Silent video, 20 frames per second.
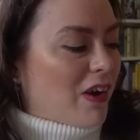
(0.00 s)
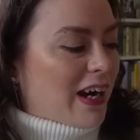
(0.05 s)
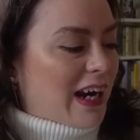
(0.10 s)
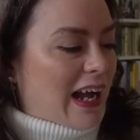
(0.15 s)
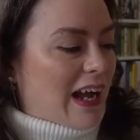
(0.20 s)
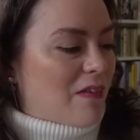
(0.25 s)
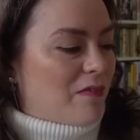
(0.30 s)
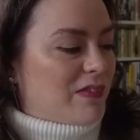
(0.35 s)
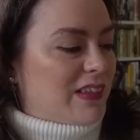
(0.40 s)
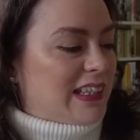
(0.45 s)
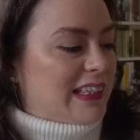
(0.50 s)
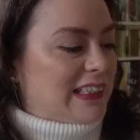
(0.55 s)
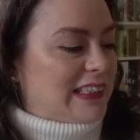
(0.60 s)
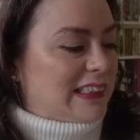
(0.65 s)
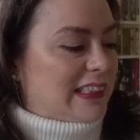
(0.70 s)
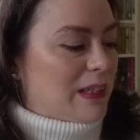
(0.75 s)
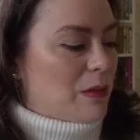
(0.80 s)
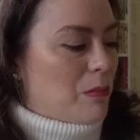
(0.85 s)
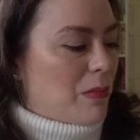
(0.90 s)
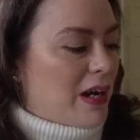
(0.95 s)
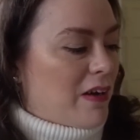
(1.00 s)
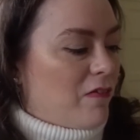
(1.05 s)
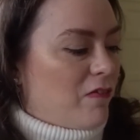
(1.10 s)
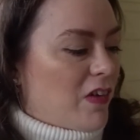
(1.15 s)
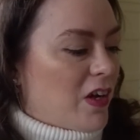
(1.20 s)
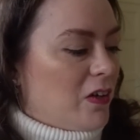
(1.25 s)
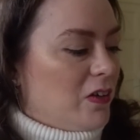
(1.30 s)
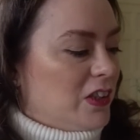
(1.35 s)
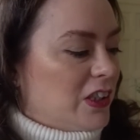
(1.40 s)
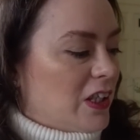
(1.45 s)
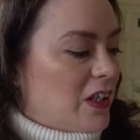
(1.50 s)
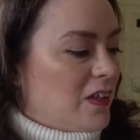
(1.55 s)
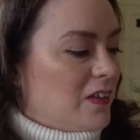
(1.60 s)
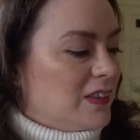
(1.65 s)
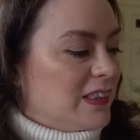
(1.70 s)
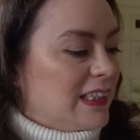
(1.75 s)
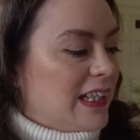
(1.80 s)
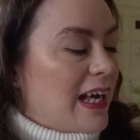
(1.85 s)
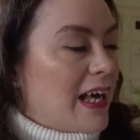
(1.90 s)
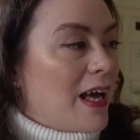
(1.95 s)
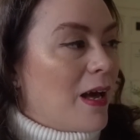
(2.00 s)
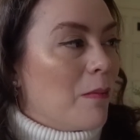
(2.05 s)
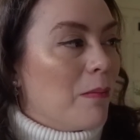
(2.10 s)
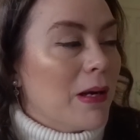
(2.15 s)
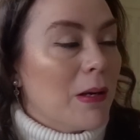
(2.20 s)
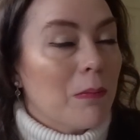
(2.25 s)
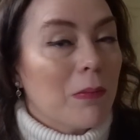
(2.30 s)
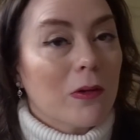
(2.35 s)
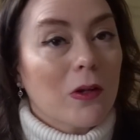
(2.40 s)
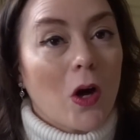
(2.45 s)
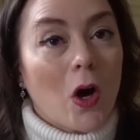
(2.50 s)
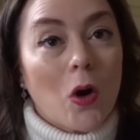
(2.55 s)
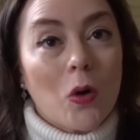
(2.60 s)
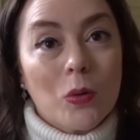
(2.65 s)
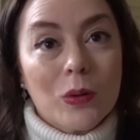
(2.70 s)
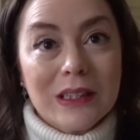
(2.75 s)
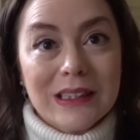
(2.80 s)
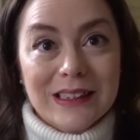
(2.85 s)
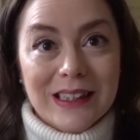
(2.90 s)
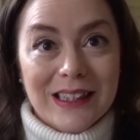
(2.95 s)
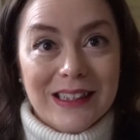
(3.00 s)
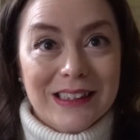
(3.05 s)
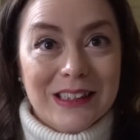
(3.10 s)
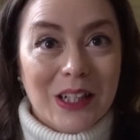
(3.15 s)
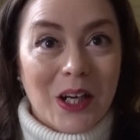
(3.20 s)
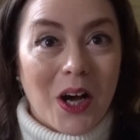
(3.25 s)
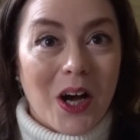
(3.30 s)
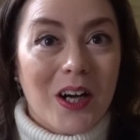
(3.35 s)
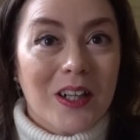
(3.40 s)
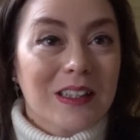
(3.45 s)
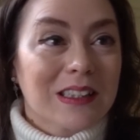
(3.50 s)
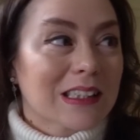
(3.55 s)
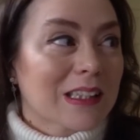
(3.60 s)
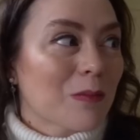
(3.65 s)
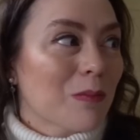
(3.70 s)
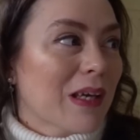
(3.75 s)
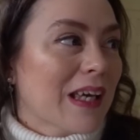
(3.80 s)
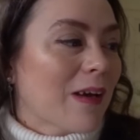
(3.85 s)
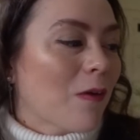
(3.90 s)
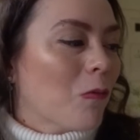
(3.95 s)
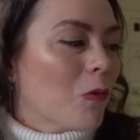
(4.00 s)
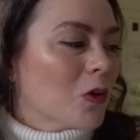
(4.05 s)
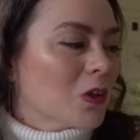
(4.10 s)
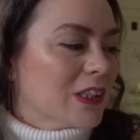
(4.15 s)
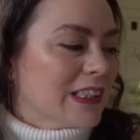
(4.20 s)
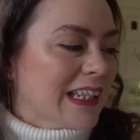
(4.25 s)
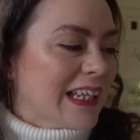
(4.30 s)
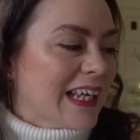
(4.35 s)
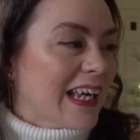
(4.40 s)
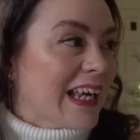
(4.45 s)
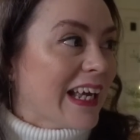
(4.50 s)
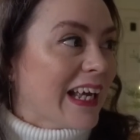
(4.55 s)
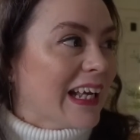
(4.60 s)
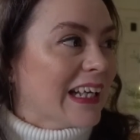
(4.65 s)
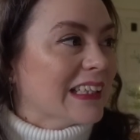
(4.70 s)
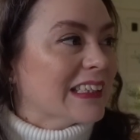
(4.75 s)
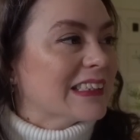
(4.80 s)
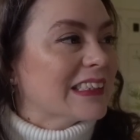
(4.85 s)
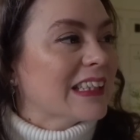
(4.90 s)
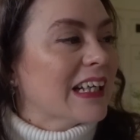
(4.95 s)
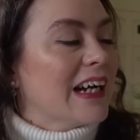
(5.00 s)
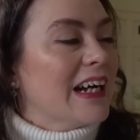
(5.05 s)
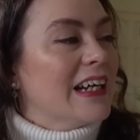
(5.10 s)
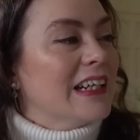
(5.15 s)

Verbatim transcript: I have this in my photos, people always tend to ask me what it is.